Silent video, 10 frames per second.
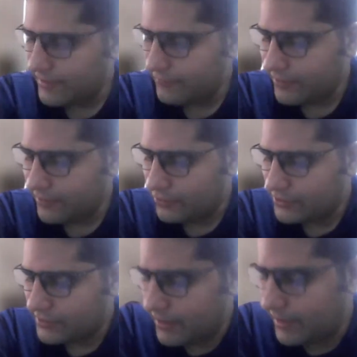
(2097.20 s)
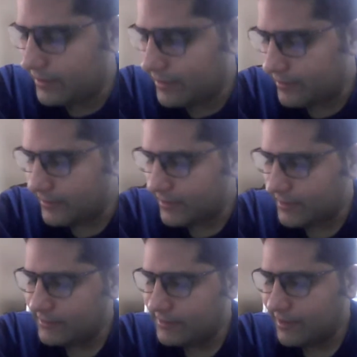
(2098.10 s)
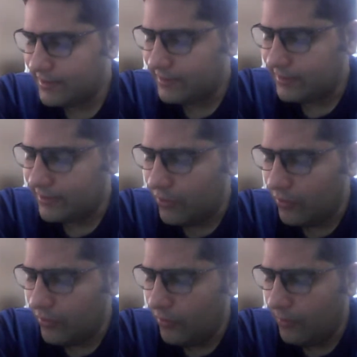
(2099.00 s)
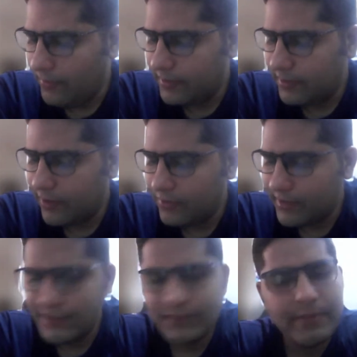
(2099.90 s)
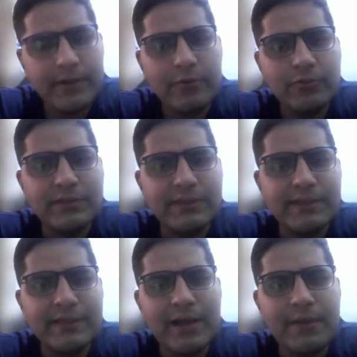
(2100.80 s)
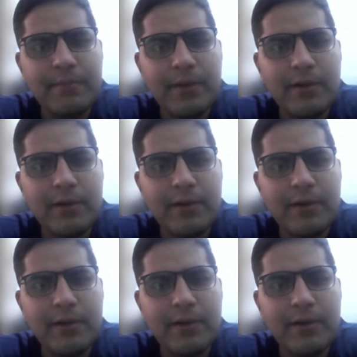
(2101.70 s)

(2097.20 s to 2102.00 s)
get one question like, is that Open Cloud Testbed OCT are